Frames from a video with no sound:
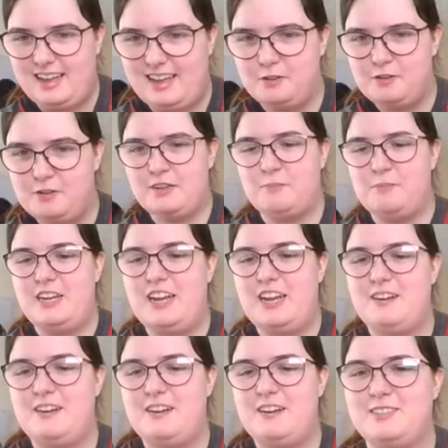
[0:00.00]
if someone
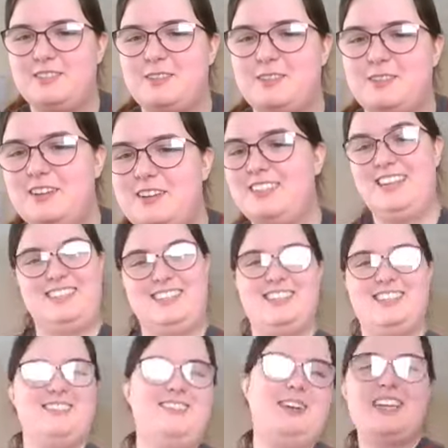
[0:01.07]
else could post a link to the
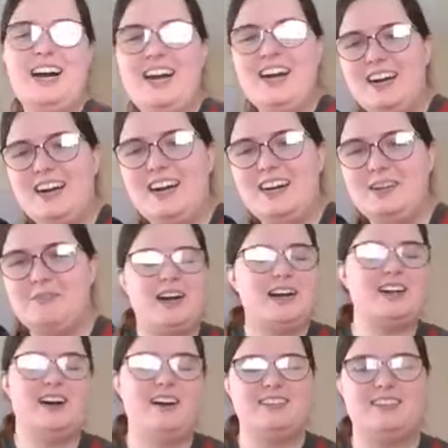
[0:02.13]
website. I
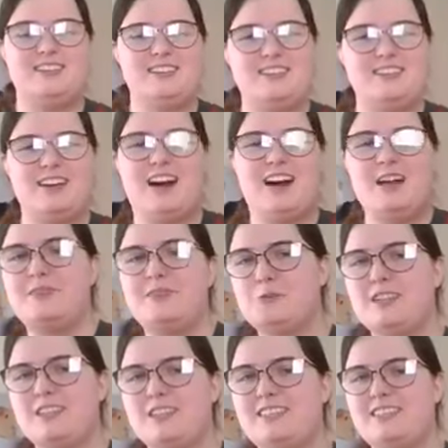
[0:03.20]
can't type and
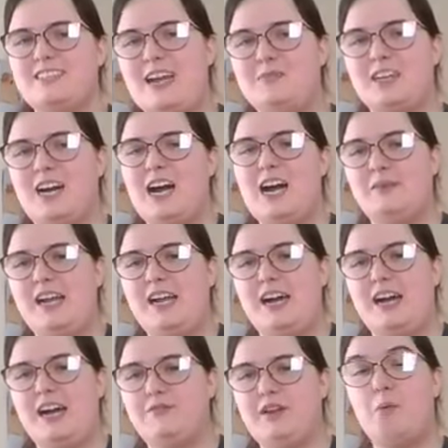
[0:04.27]
talk at the same time. I
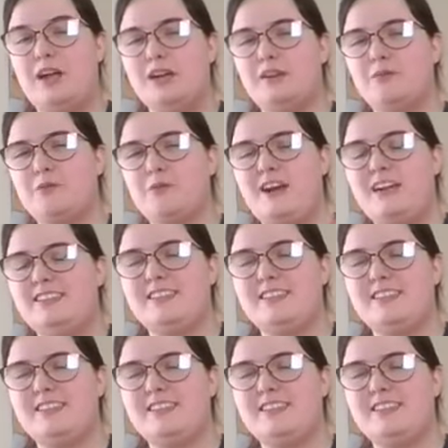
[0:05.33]
have like one brain